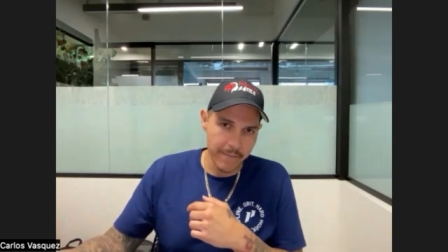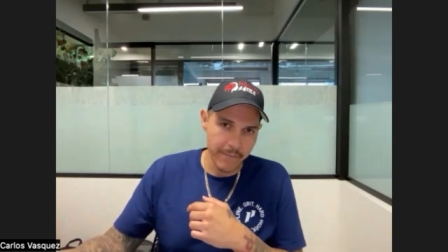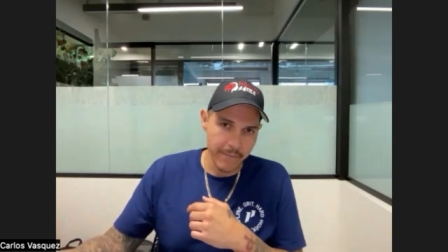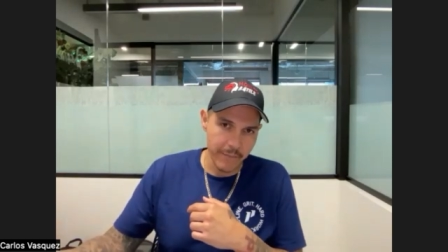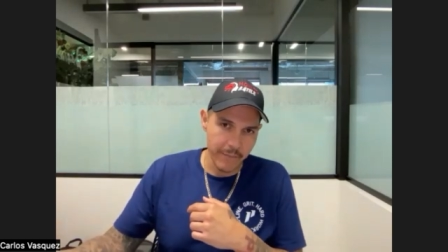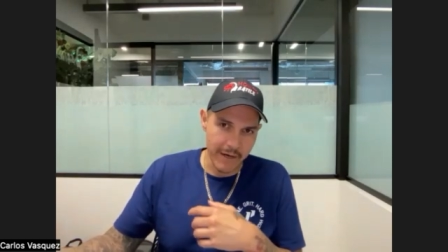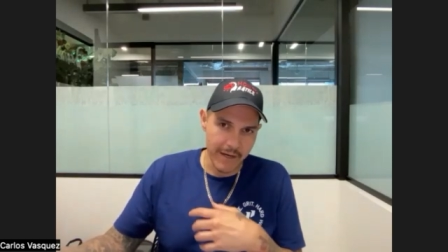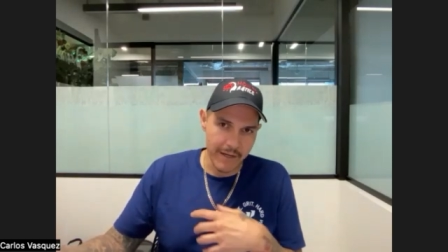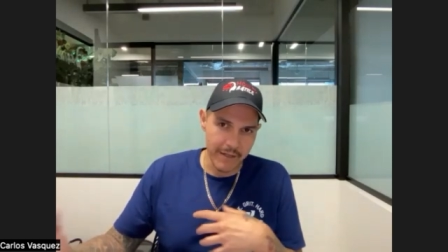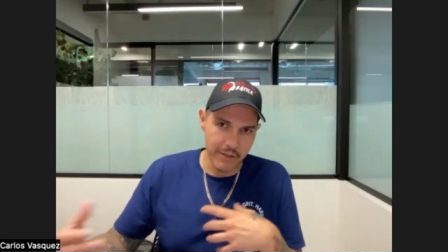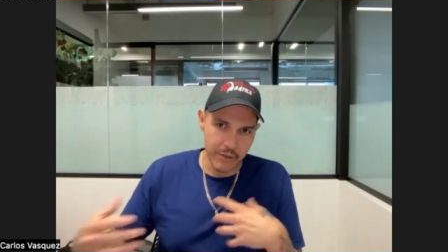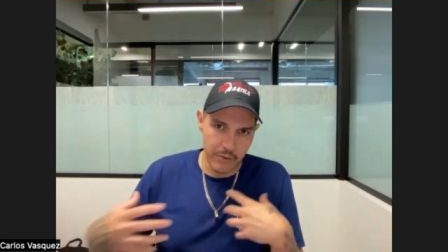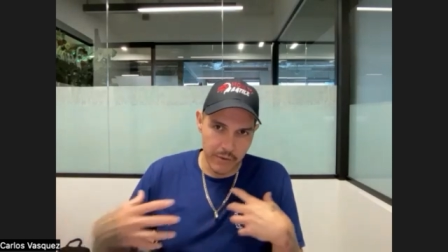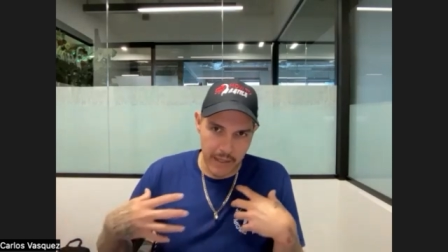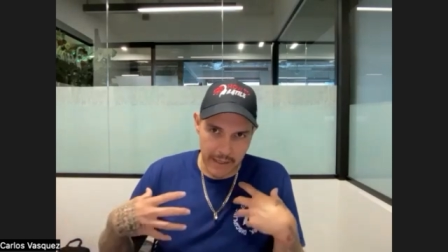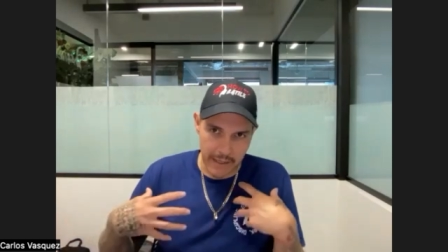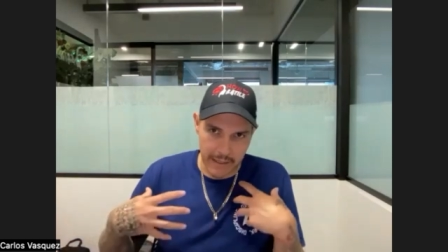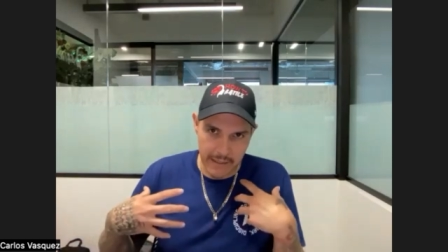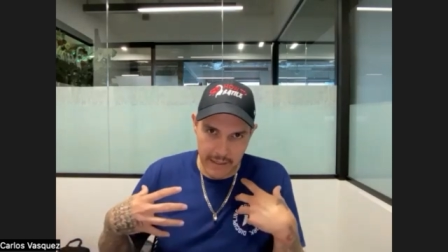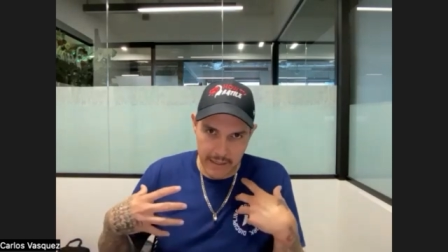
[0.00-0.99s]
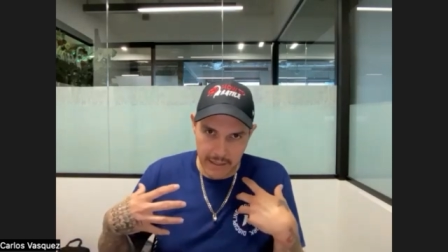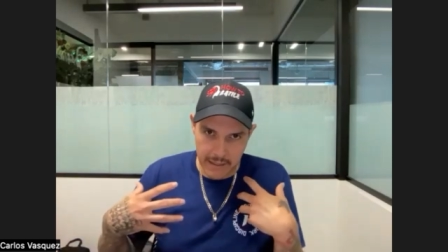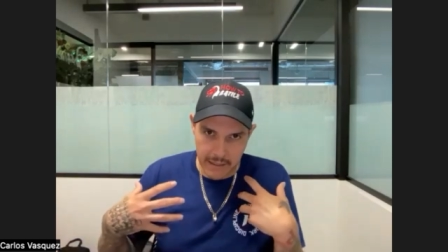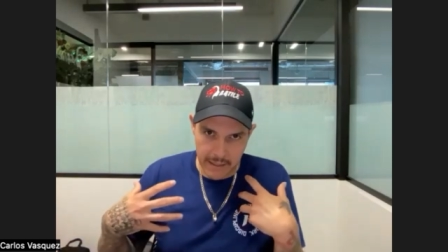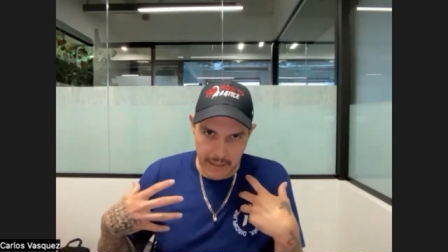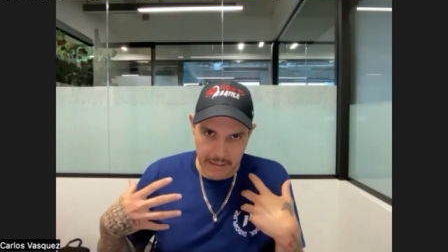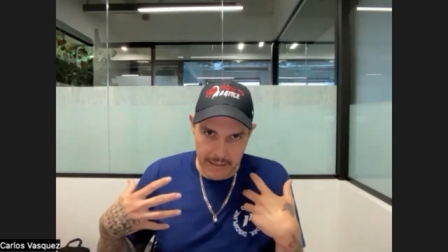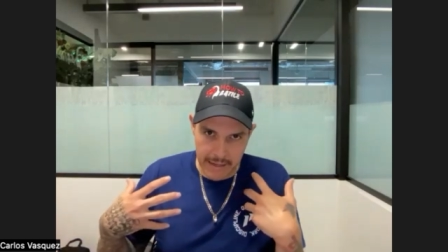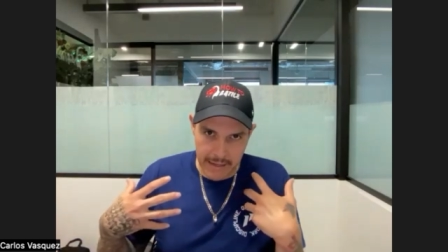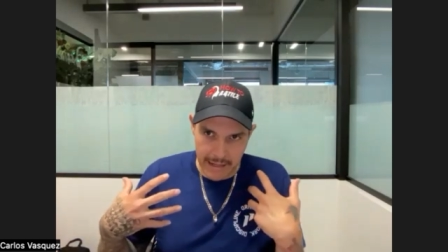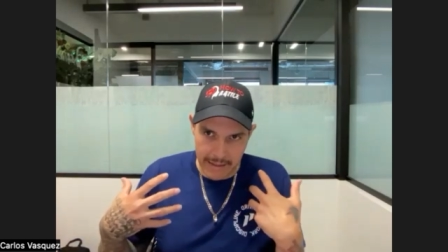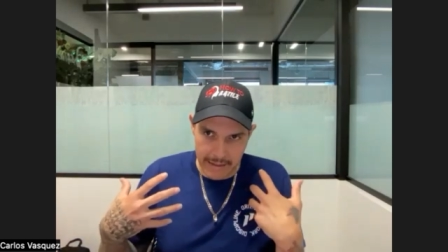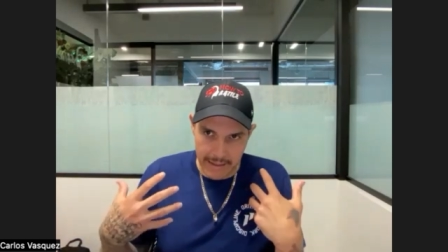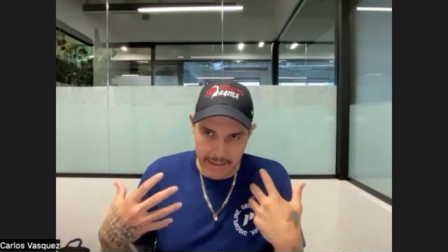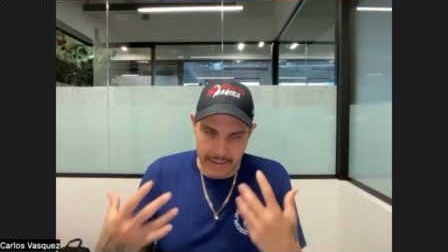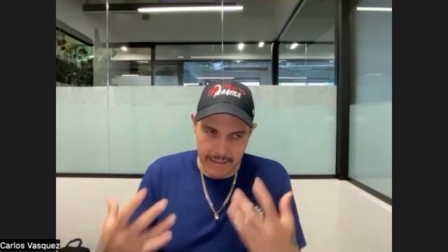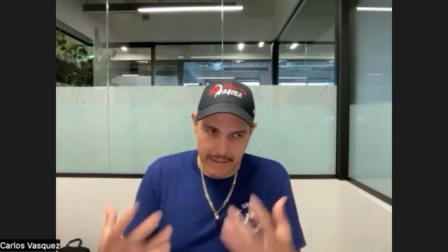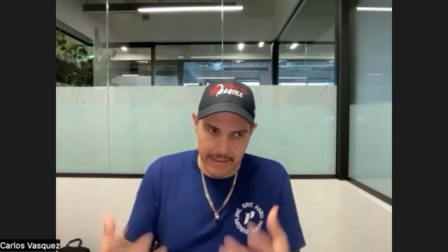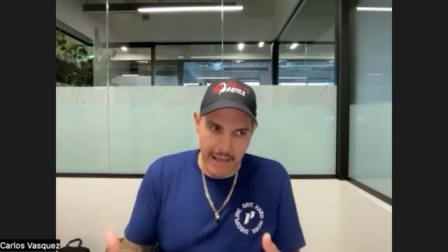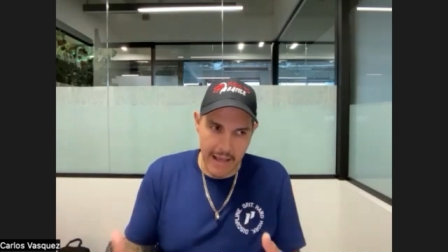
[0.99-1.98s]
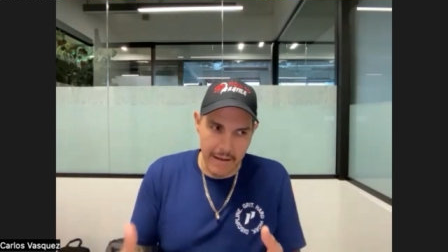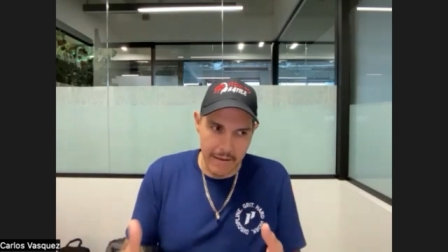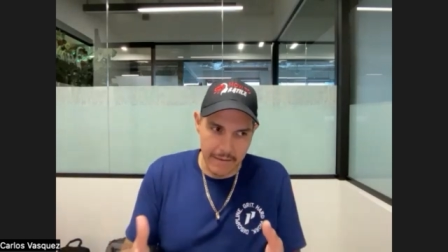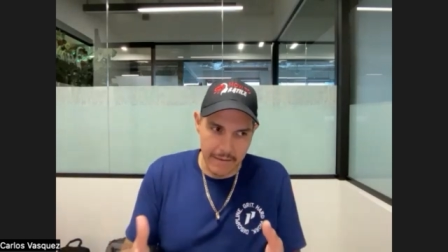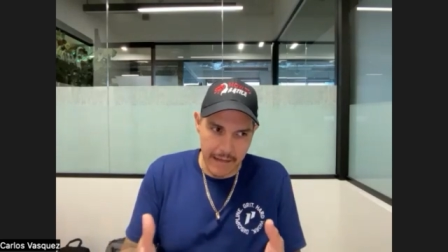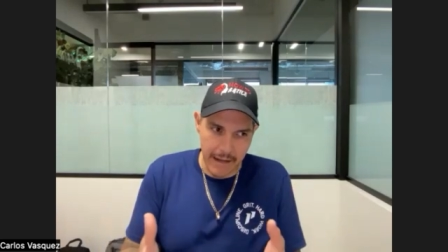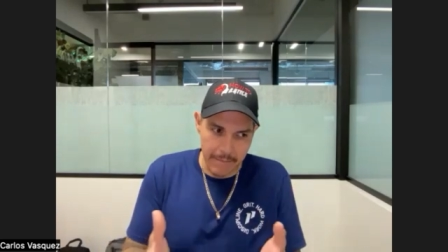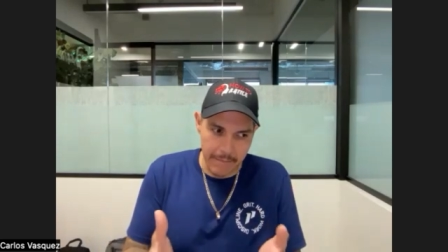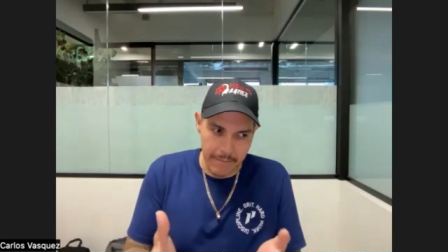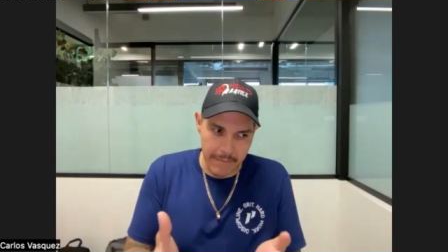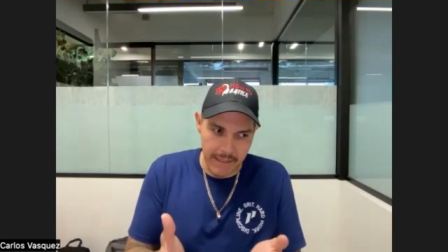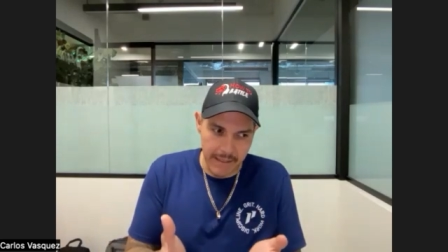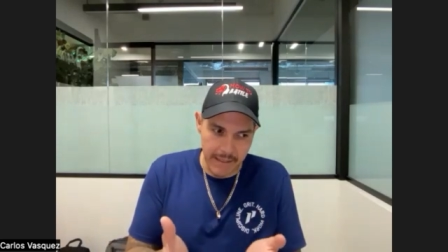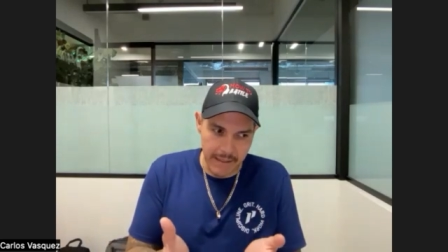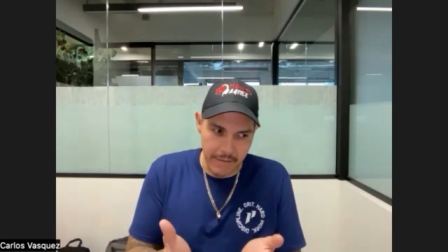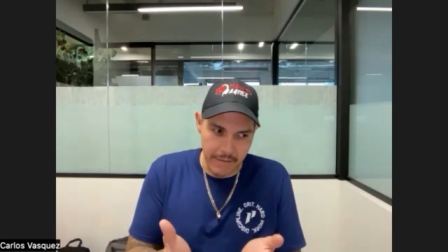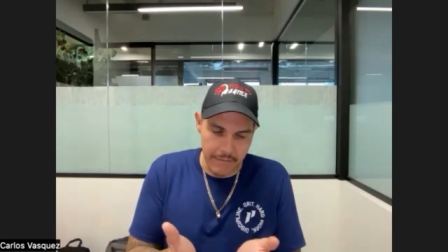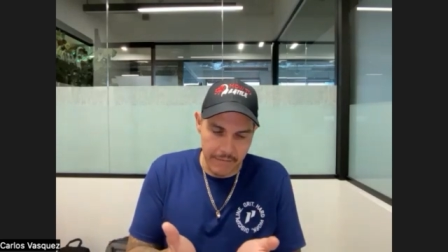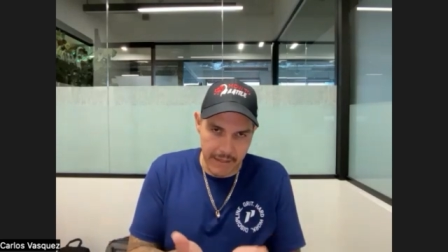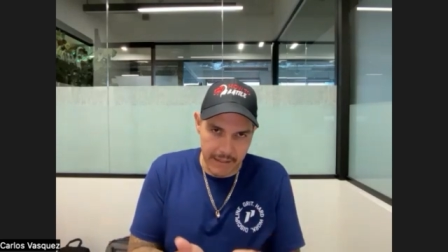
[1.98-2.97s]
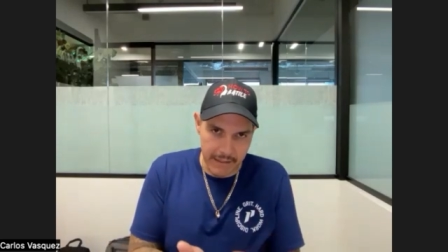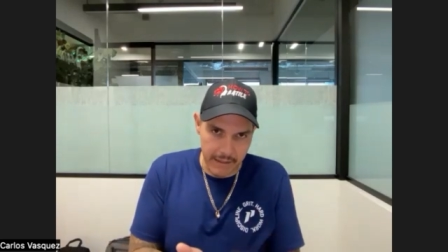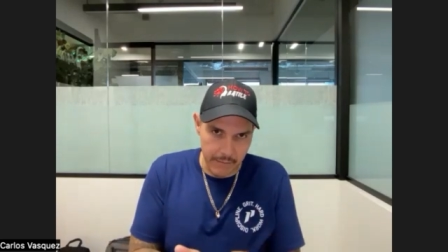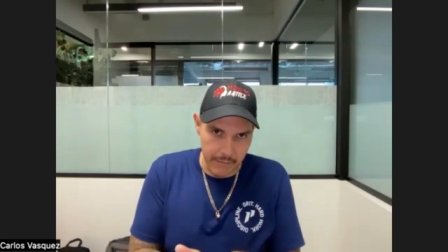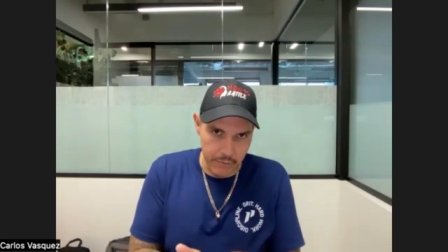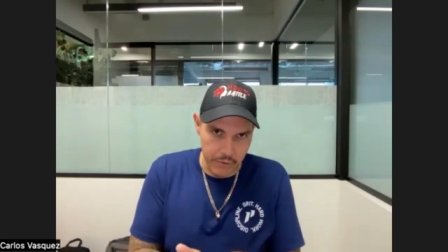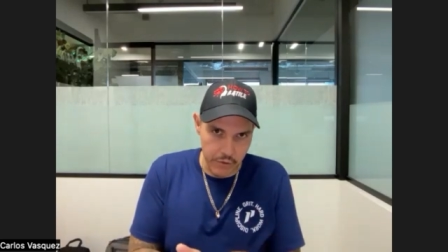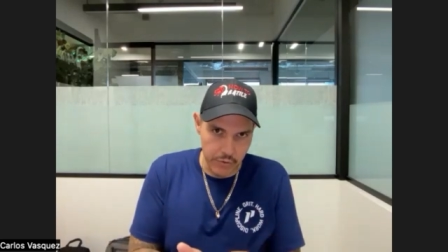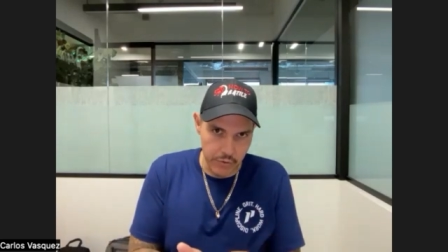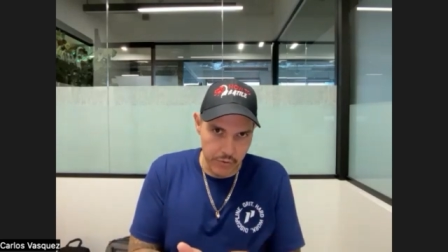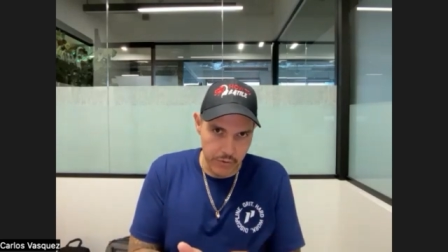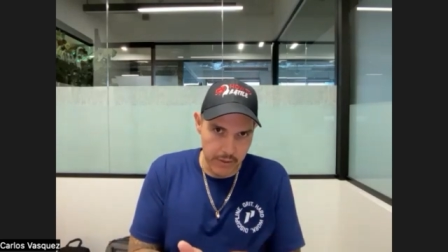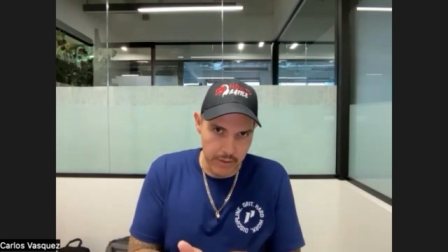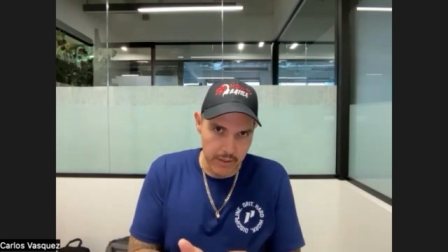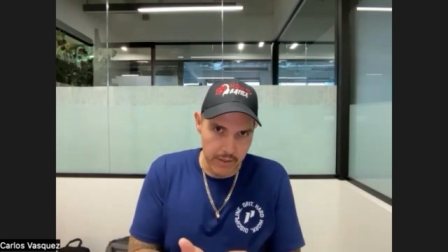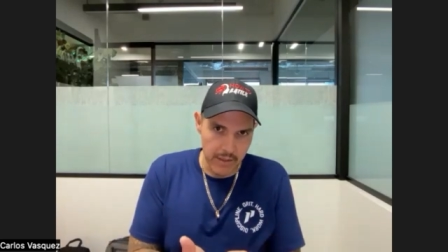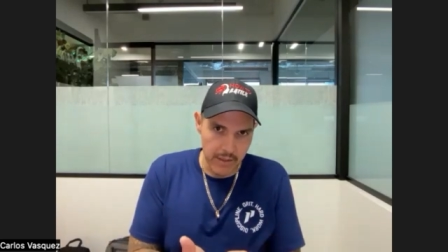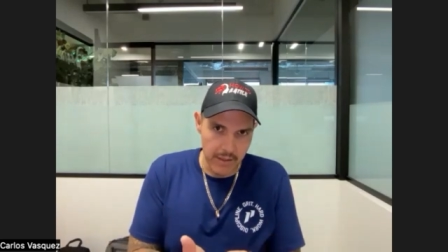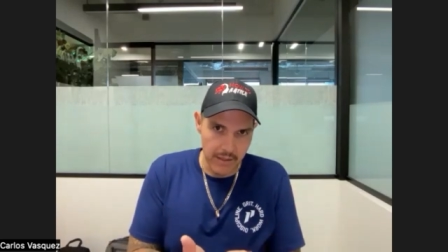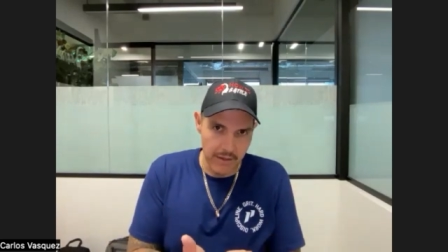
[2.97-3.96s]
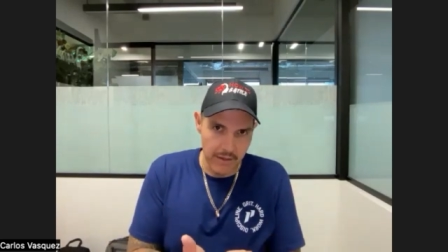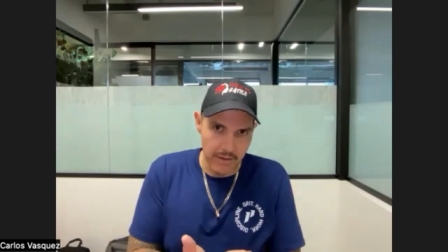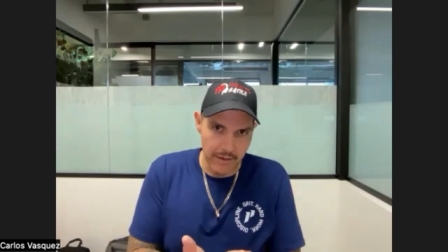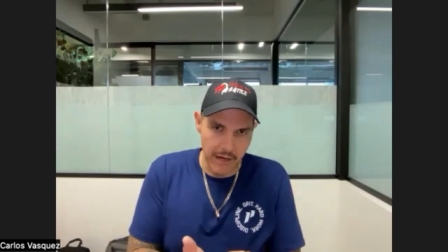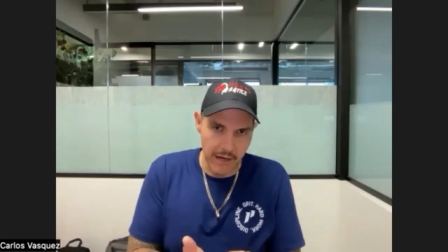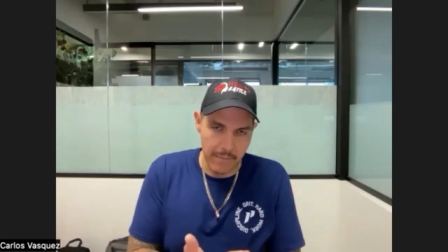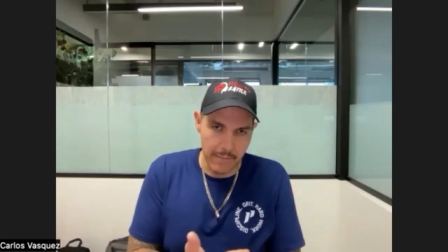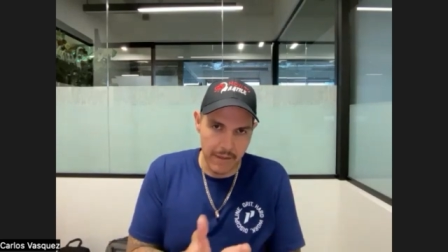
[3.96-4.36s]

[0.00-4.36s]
right? To like and not letting that not being a victim to it, right?